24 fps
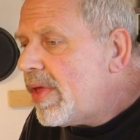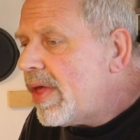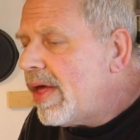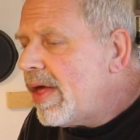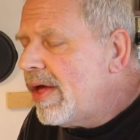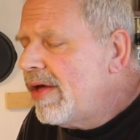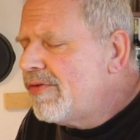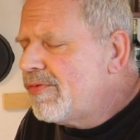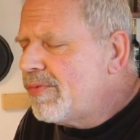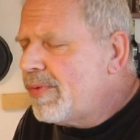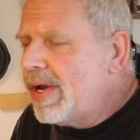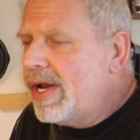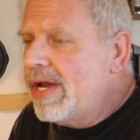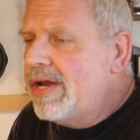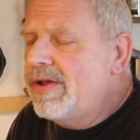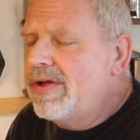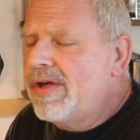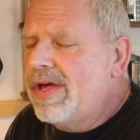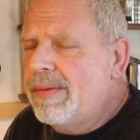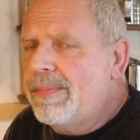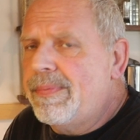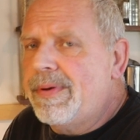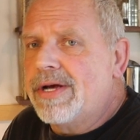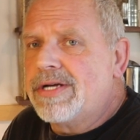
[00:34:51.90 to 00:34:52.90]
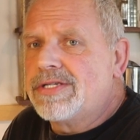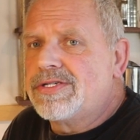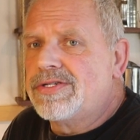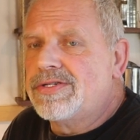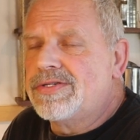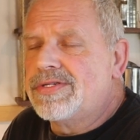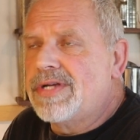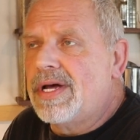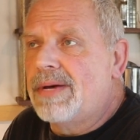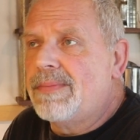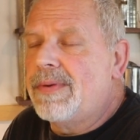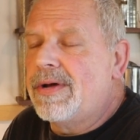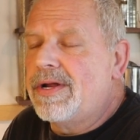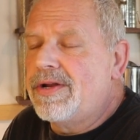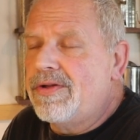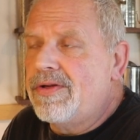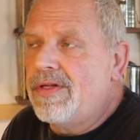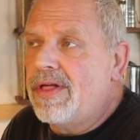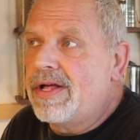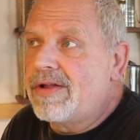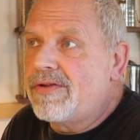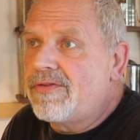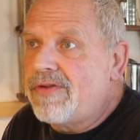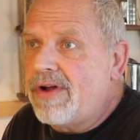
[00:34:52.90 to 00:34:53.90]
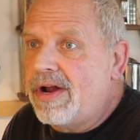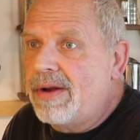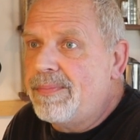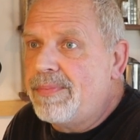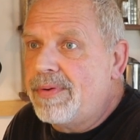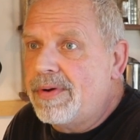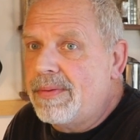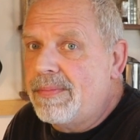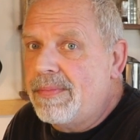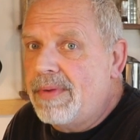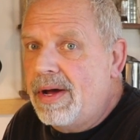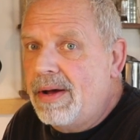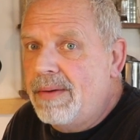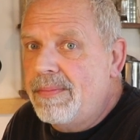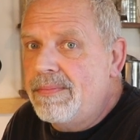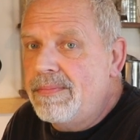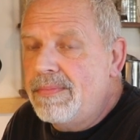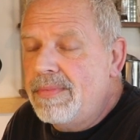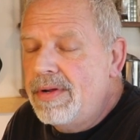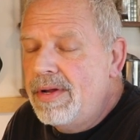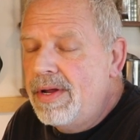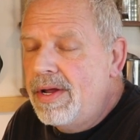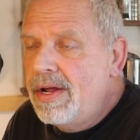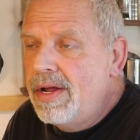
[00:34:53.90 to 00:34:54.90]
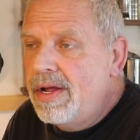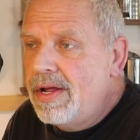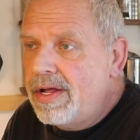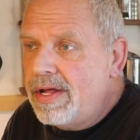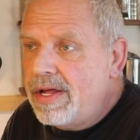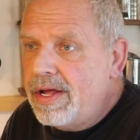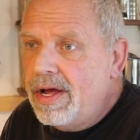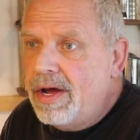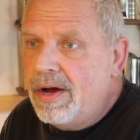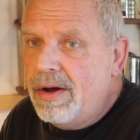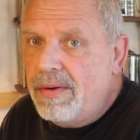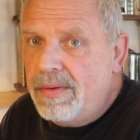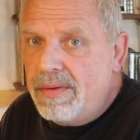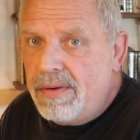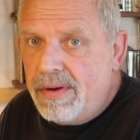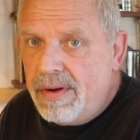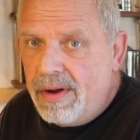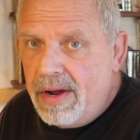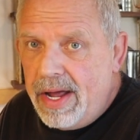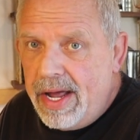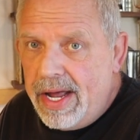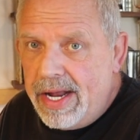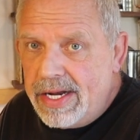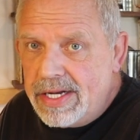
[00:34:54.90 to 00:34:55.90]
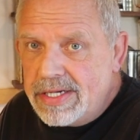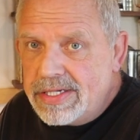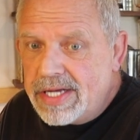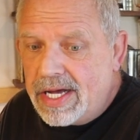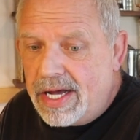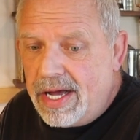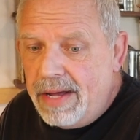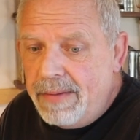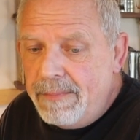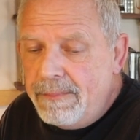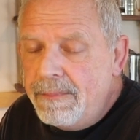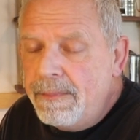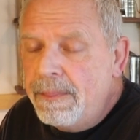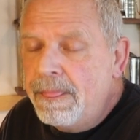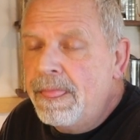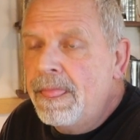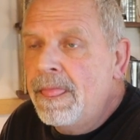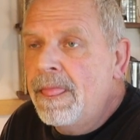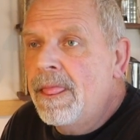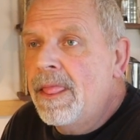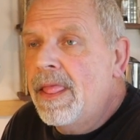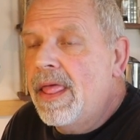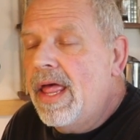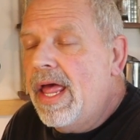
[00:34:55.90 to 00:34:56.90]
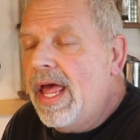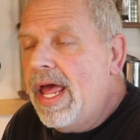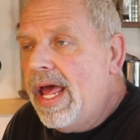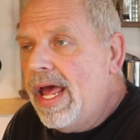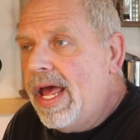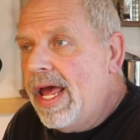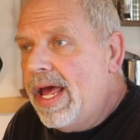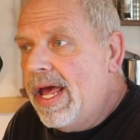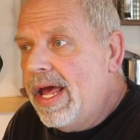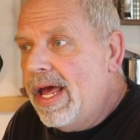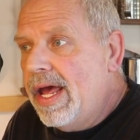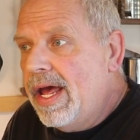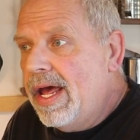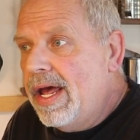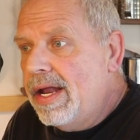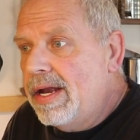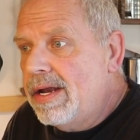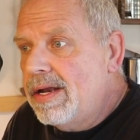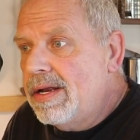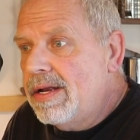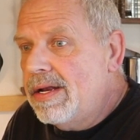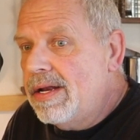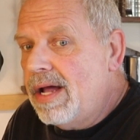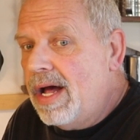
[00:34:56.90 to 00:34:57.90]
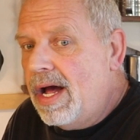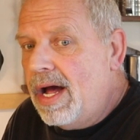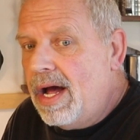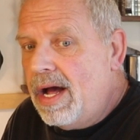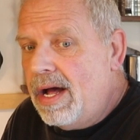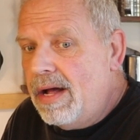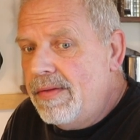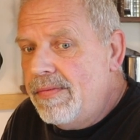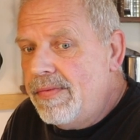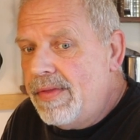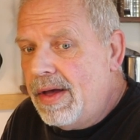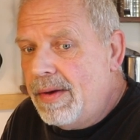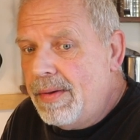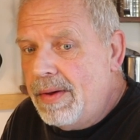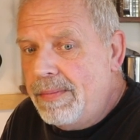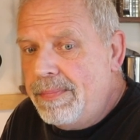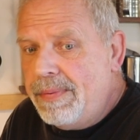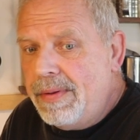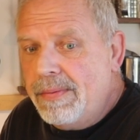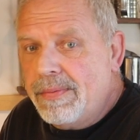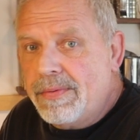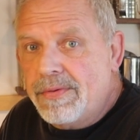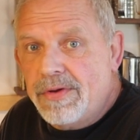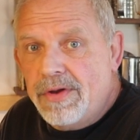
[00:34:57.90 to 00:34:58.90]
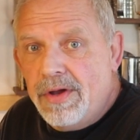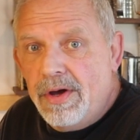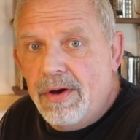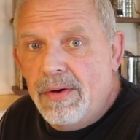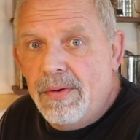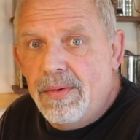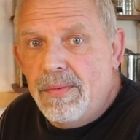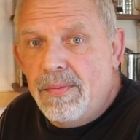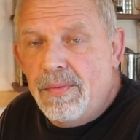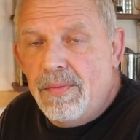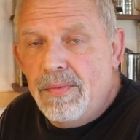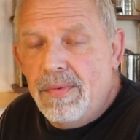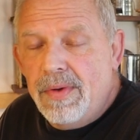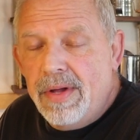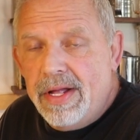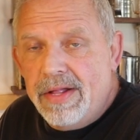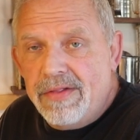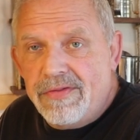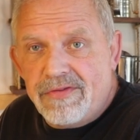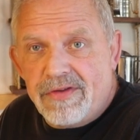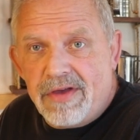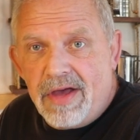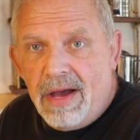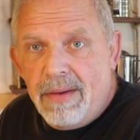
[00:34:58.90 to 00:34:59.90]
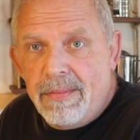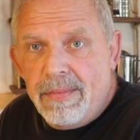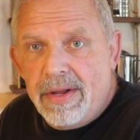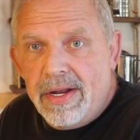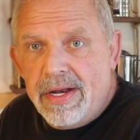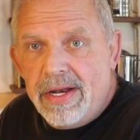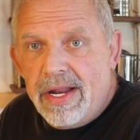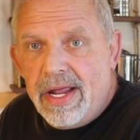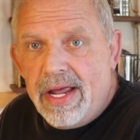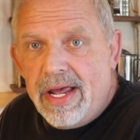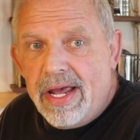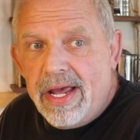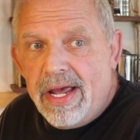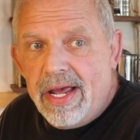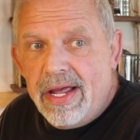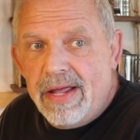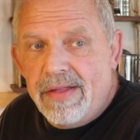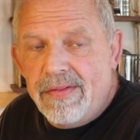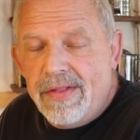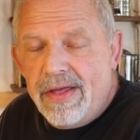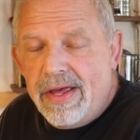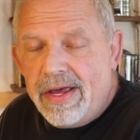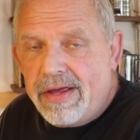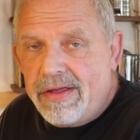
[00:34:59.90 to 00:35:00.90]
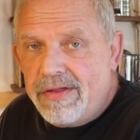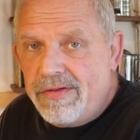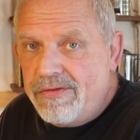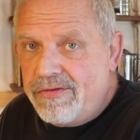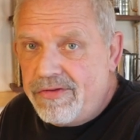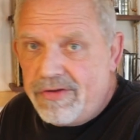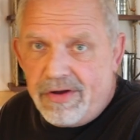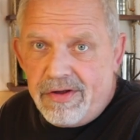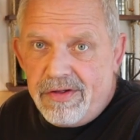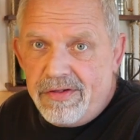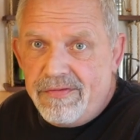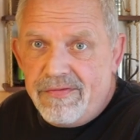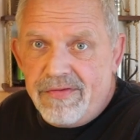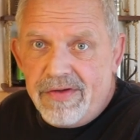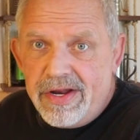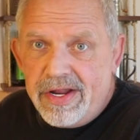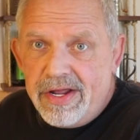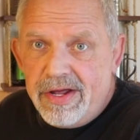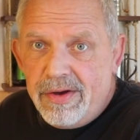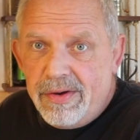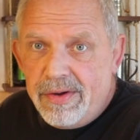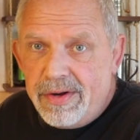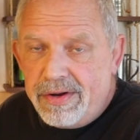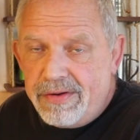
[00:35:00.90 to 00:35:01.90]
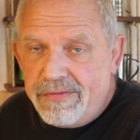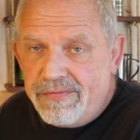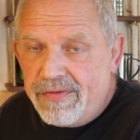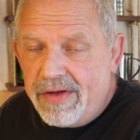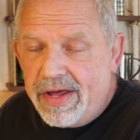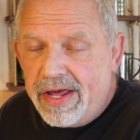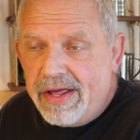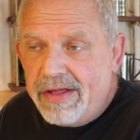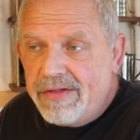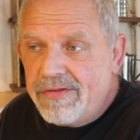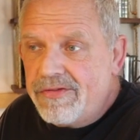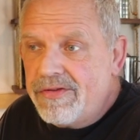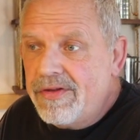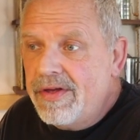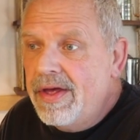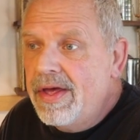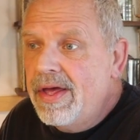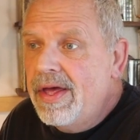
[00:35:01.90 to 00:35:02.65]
As when I do get pictures up, I do like to try to put them up, ahead of time, and that way people know it's coming and they can share the video in advance,